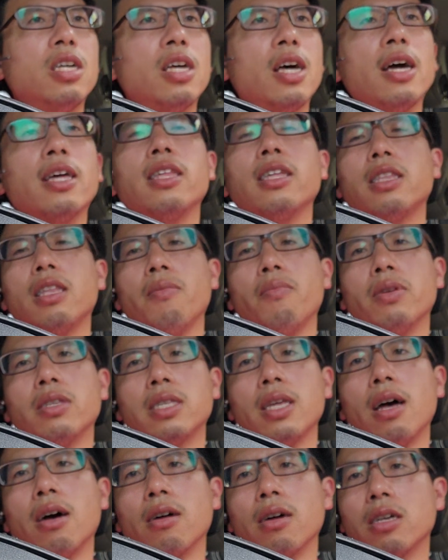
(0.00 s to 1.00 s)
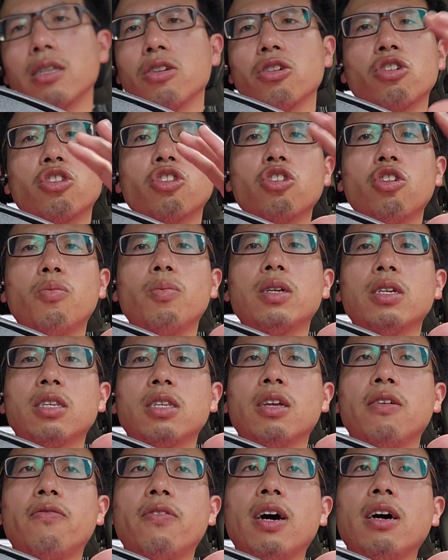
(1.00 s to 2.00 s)
And I think they miss out because there's so much
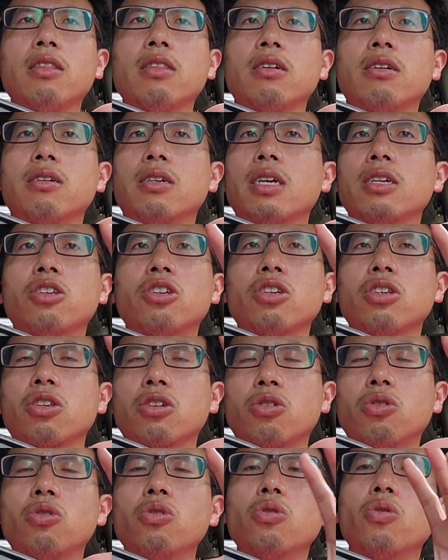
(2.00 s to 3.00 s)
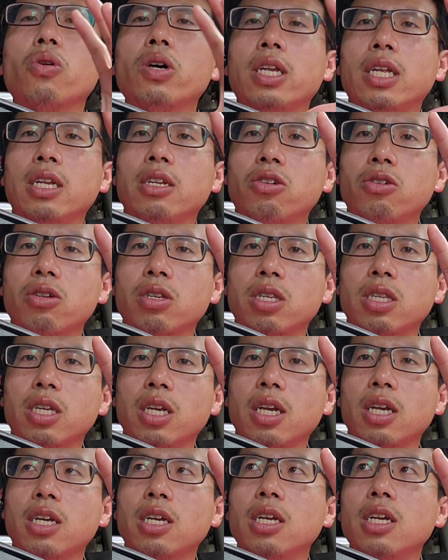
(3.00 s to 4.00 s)
stuff out there that's just cool and
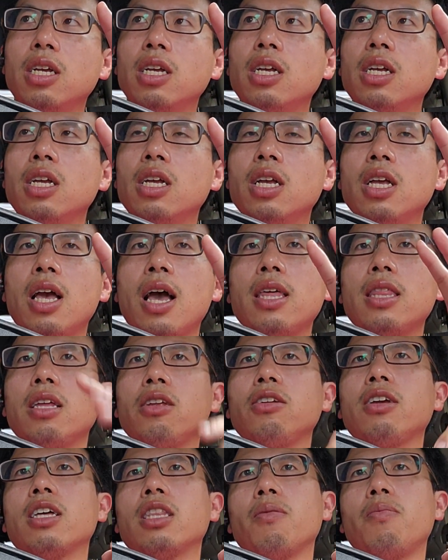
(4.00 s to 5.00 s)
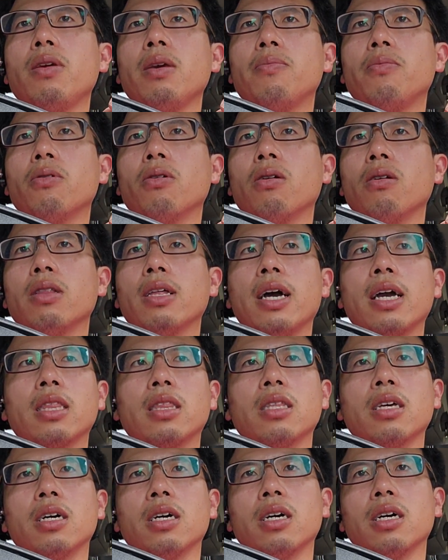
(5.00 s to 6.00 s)
interesting. And then you have the people like
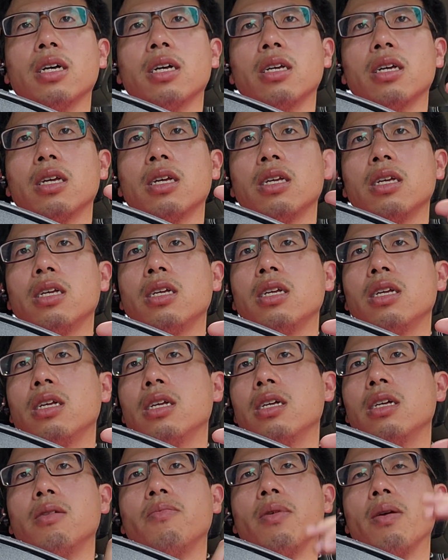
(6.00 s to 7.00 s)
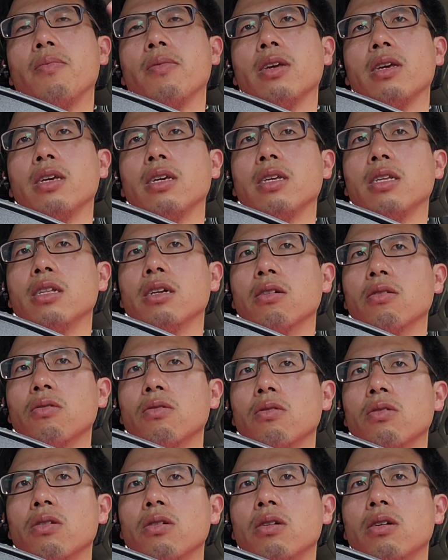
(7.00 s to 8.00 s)
the maybe,
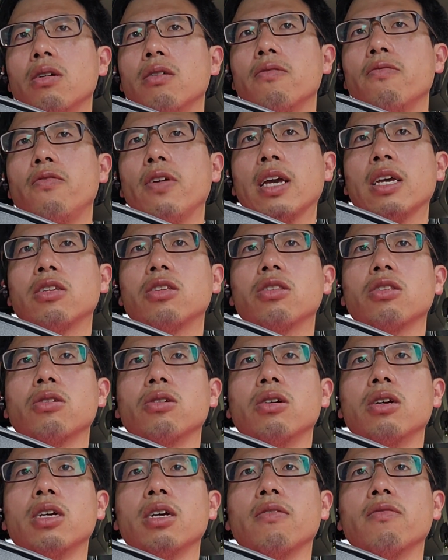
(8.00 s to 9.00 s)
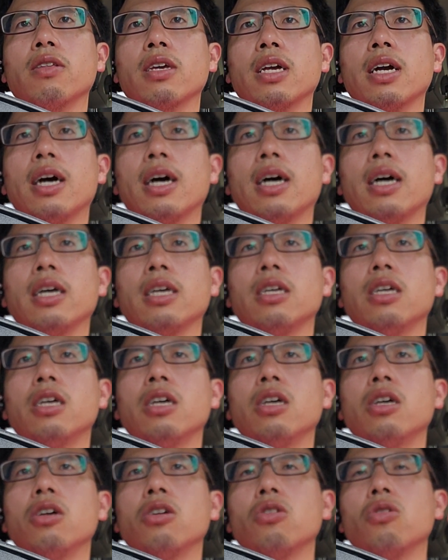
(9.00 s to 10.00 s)
fake story of the guy
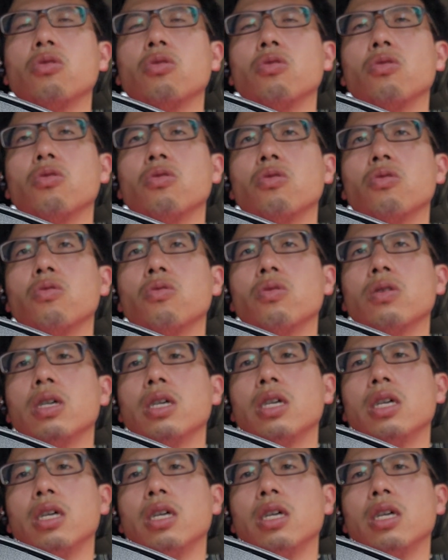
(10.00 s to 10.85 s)
who